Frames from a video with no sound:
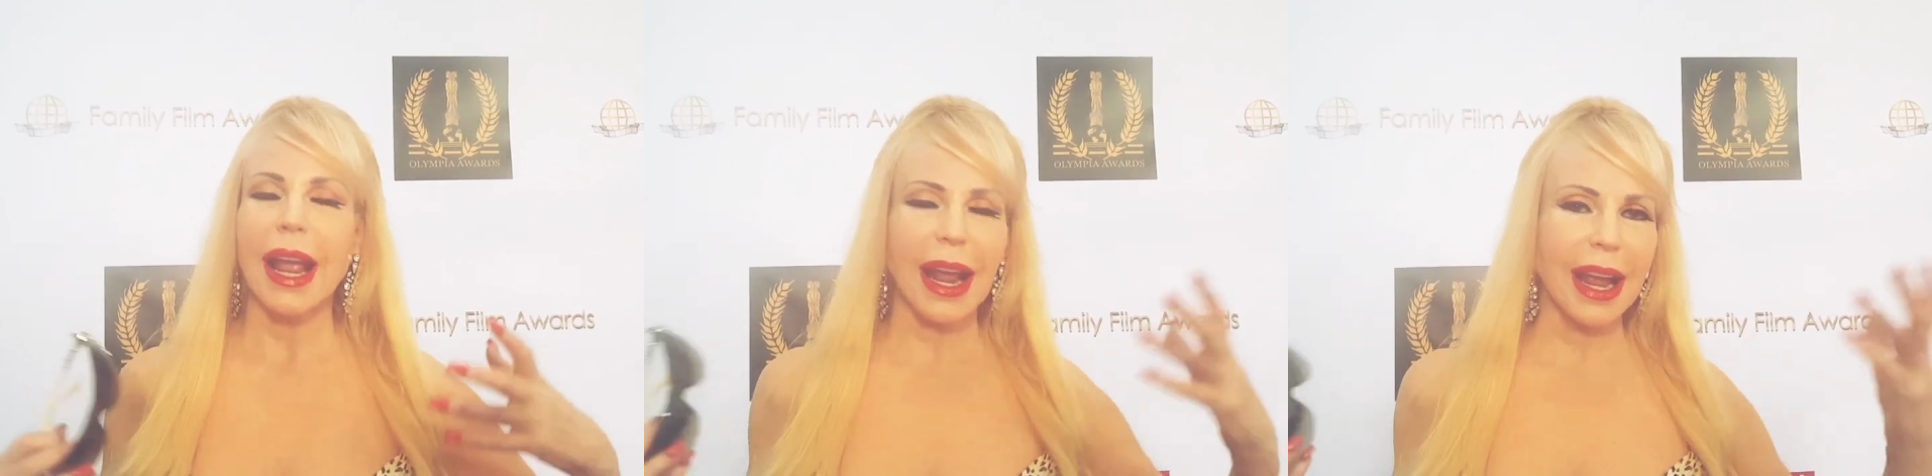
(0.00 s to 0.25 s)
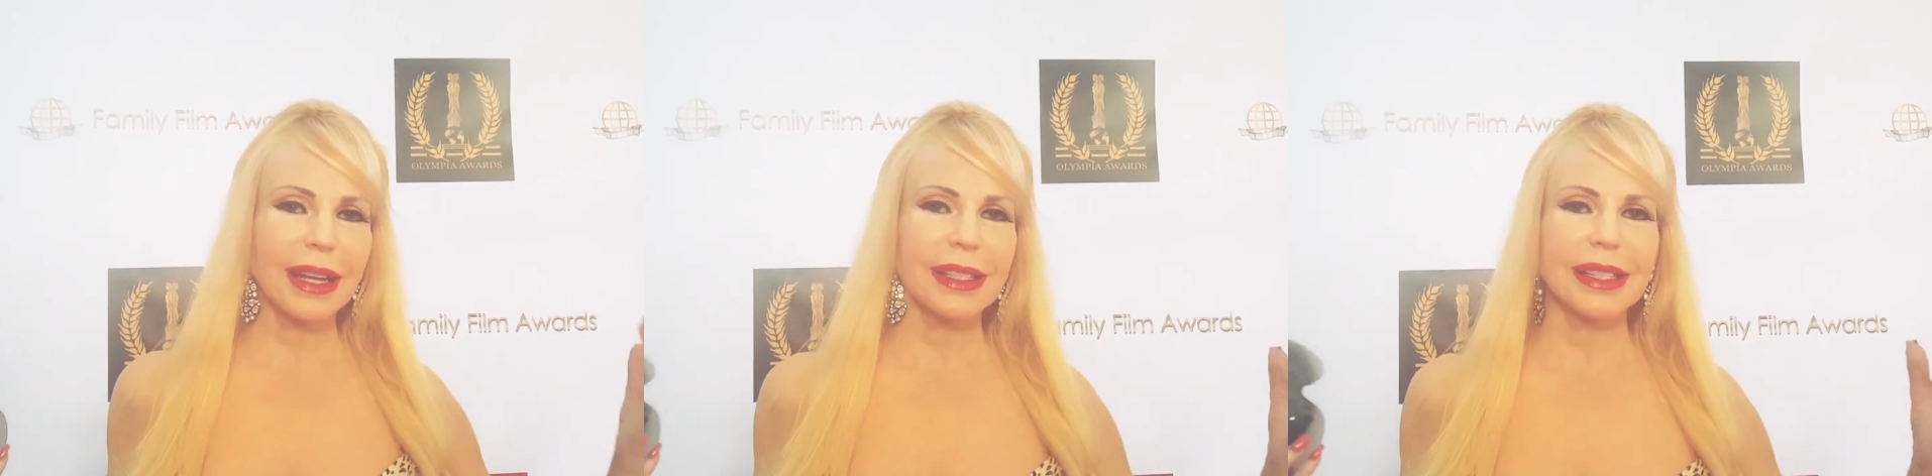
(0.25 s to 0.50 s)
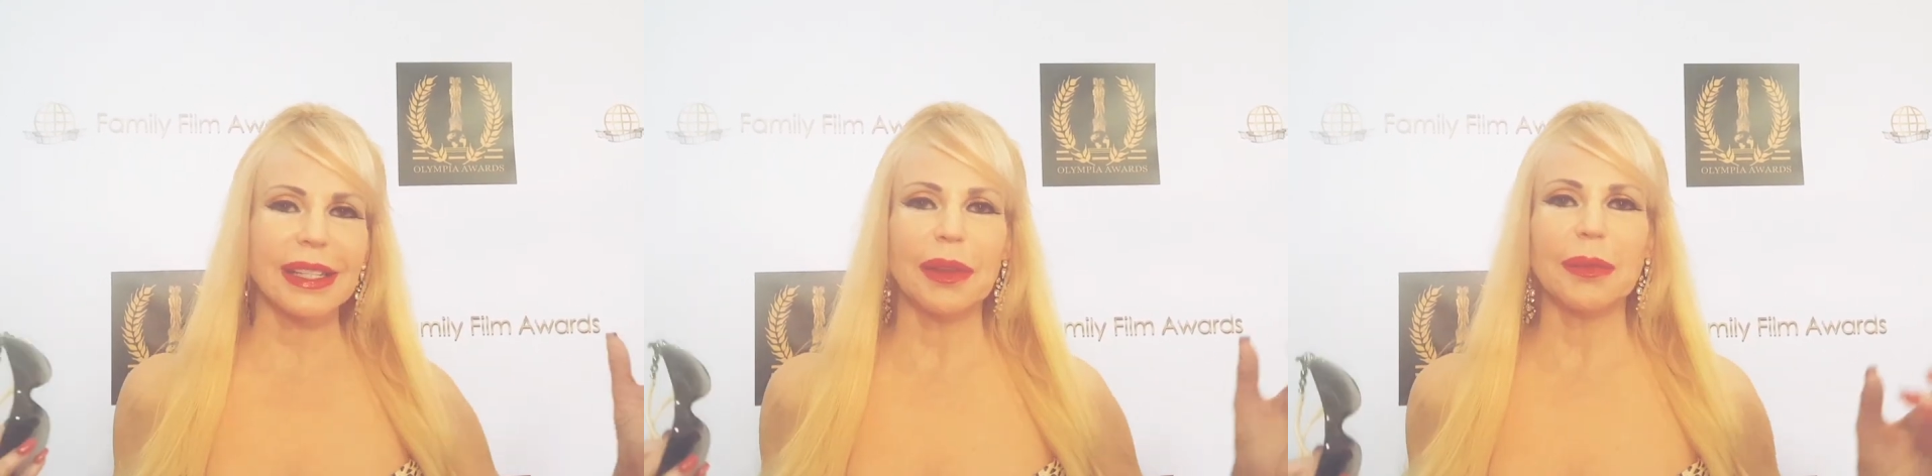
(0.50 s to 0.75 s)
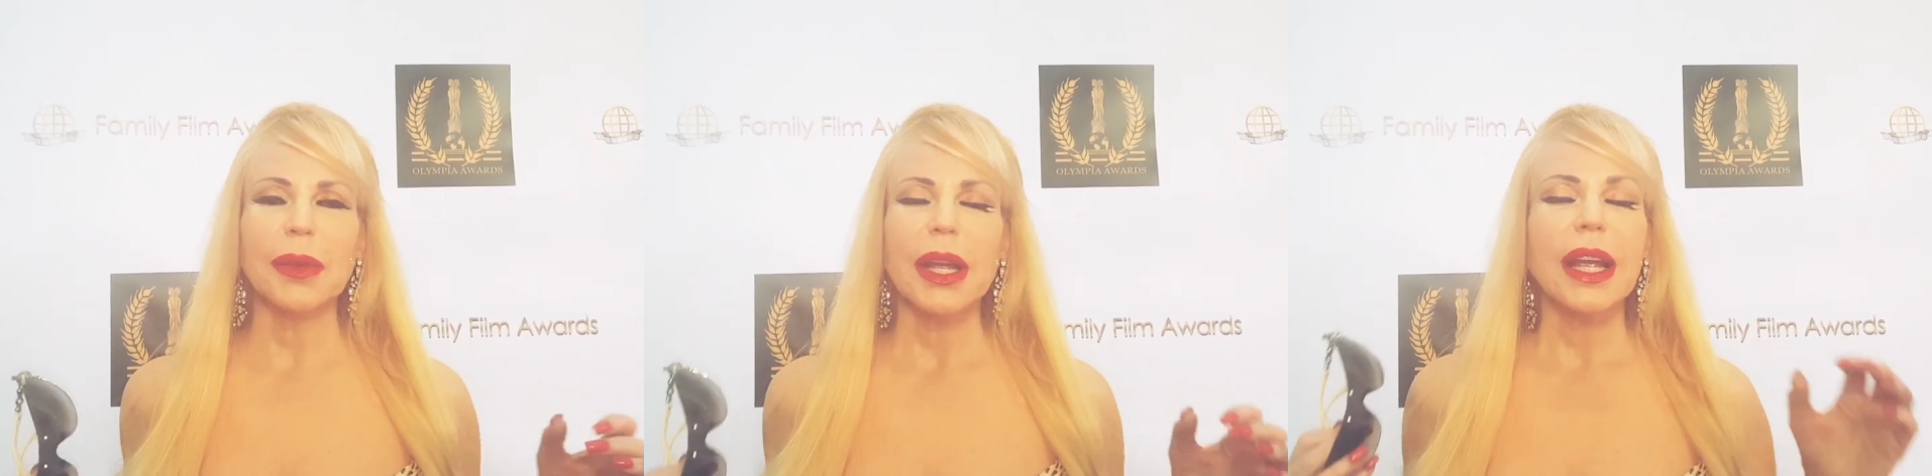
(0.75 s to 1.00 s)

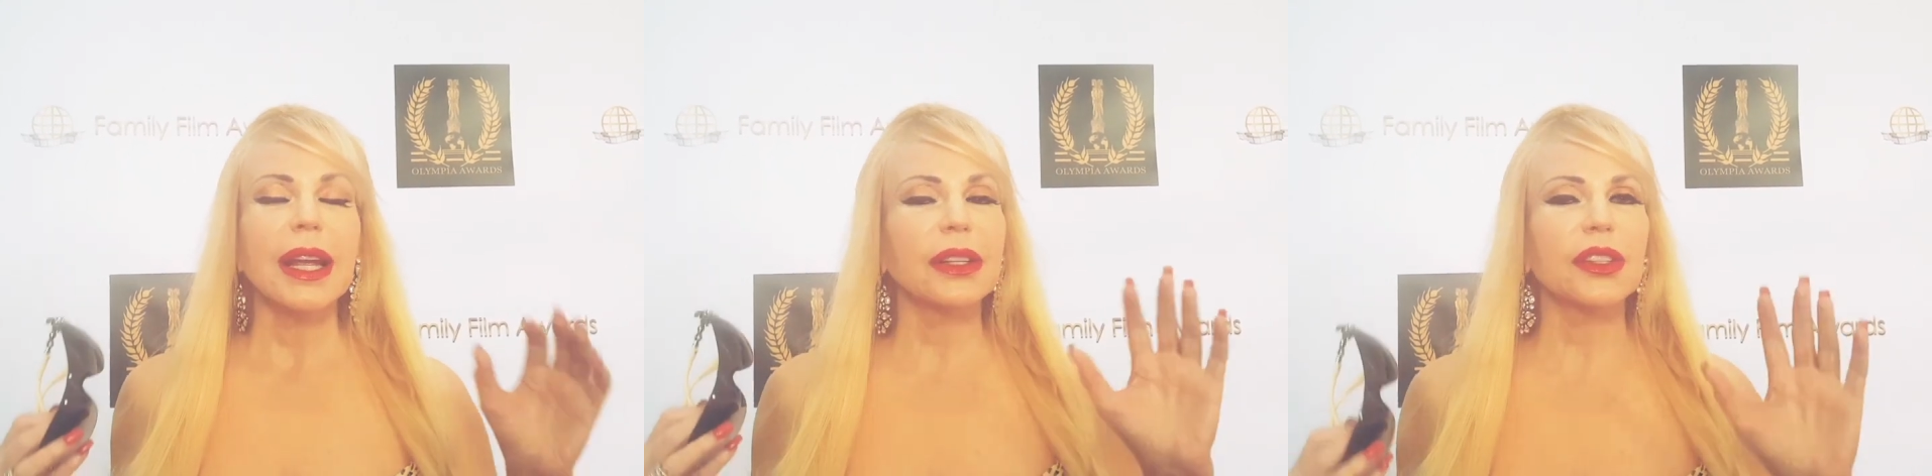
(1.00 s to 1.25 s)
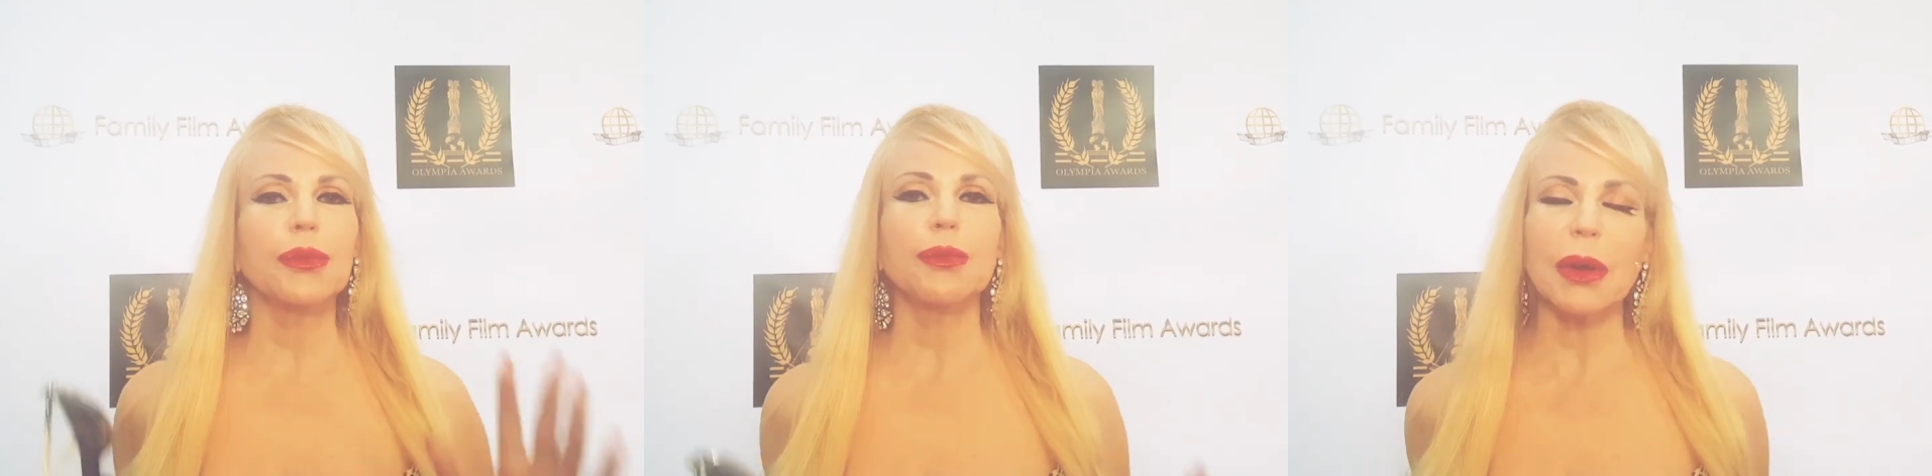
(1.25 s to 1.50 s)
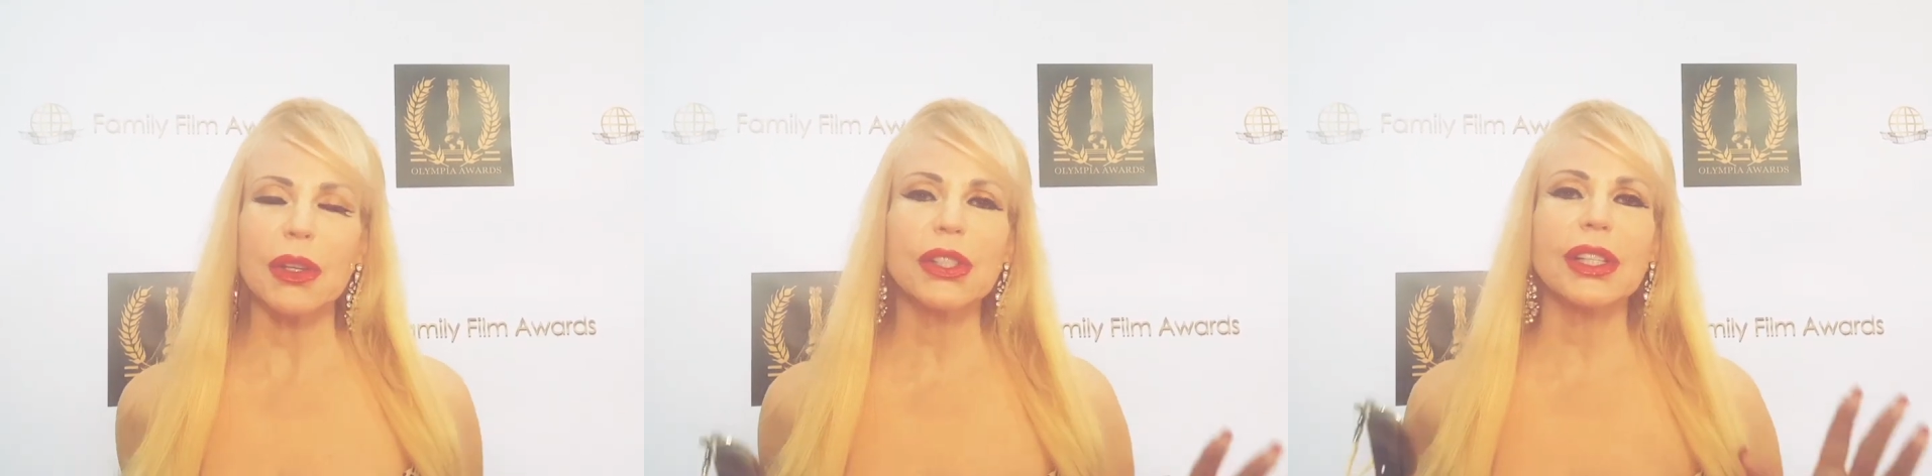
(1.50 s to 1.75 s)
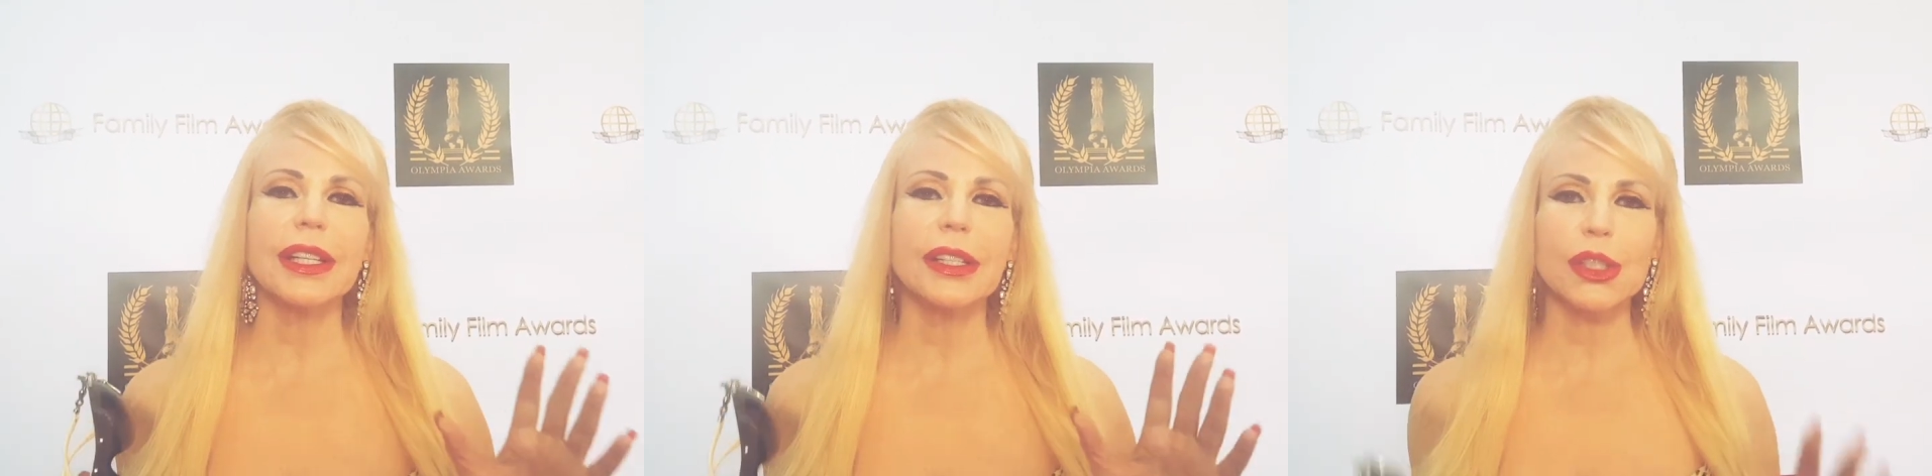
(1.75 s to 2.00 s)
handsome, and mostly